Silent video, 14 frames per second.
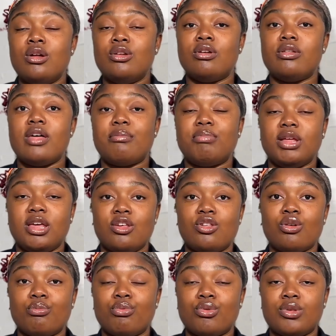another
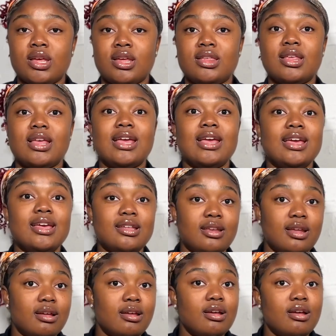application process
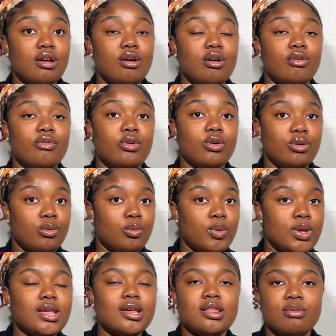in for
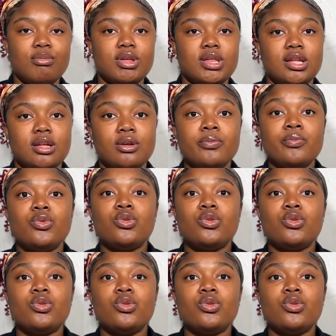winter semester.